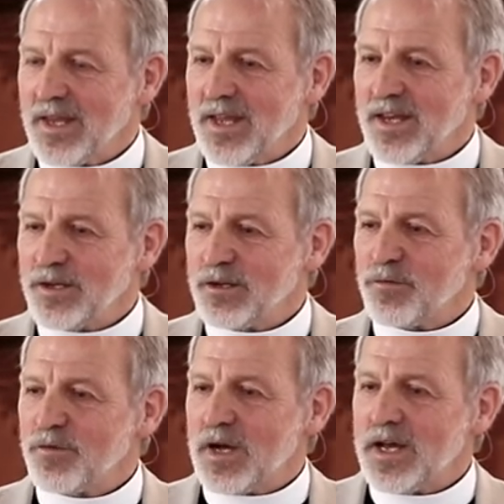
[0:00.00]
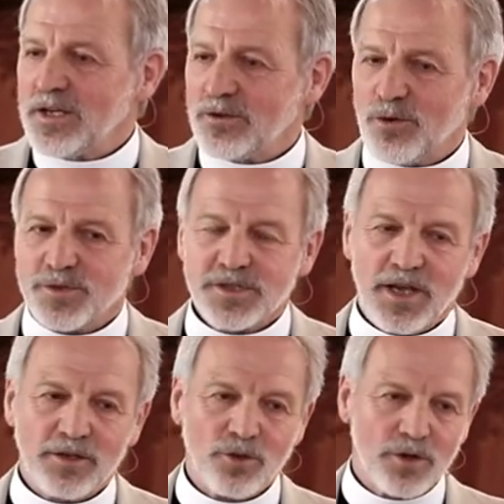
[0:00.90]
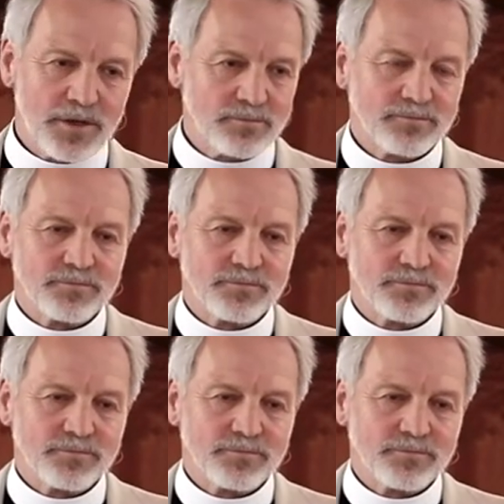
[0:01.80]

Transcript: And if I don't say, Lord,